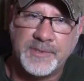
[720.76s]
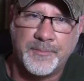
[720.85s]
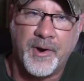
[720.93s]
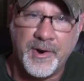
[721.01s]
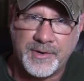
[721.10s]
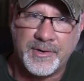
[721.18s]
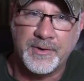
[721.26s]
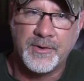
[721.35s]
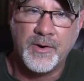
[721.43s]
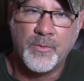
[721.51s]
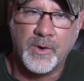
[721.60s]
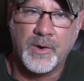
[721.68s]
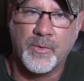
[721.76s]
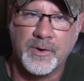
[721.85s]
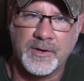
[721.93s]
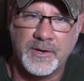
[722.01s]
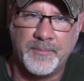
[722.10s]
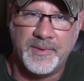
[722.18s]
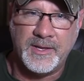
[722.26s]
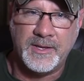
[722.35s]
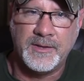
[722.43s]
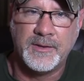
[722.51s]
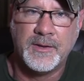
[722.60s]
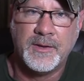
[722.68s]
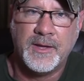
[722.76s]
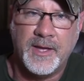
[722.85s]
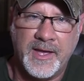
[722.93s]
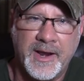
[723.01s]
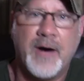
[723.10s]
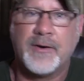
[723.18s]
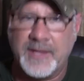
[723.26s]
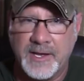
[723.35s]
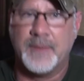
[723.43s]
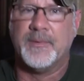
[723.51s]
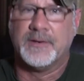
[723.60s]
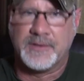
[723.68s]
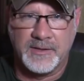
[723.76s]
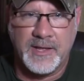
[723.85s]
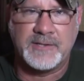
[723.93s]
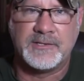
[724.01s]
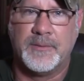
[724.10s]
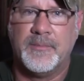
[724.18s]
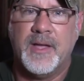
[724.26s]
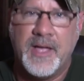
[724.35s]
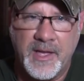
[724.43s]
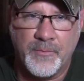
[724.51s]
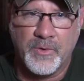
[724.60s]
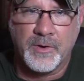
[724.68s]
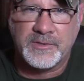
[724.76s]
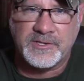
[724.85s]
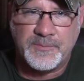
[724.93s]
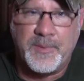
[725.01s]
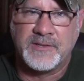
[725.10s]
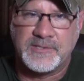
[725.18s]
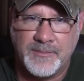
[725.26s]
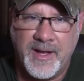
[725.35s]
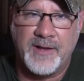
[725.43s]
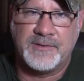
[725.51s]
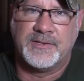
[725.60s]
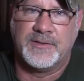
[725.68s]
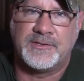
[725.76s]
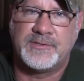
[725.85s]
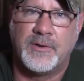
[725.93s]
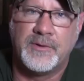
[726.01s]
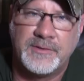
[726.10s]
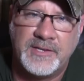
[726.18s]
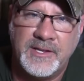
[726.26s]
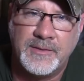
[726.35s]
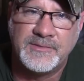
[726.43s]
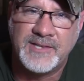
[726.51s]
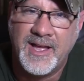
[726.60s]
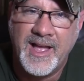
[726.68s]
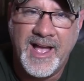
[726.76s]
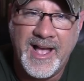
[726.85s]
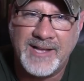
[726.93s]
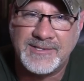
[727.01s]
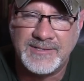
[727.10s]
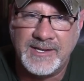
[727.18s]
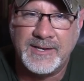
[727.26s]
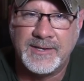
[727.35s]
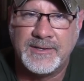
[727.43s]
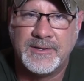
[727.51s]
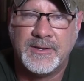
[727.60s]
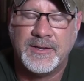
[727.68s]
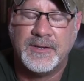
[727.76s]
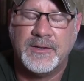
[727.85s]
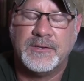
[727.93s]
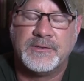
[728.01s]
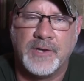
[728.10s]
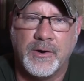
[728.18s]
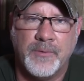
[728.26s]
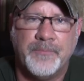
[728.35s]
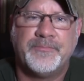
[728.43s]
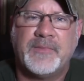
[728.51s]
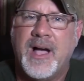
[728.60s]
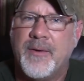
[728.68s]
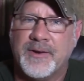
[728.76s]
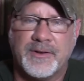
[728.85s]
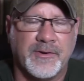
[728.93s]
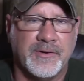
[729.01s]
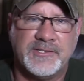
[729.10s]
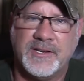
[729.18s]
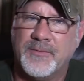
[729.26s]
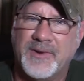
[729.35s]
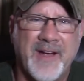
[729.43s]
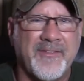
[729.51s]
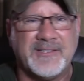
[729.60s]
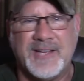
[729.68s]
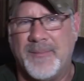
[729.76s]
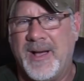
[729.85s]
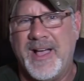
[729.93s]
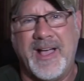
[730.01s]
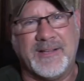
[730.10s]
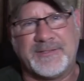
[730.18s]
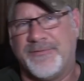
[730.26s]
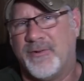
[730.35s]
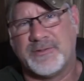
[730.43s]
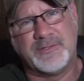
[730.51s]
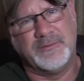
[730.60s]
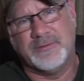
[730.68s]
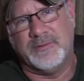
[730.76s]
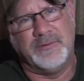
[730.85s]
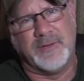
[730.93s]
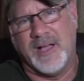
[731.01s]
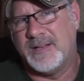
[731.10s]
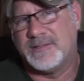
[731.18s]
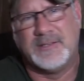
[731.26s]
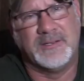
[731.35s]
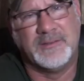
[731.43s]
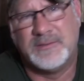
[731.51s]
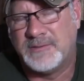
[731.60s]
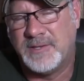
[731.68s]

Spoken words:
to Parker where we're going to be, and I'll get them and collect them and we'll dispense them out to the solar teams as needed. So I would encourage anyone, every time I ask folks, you guys, to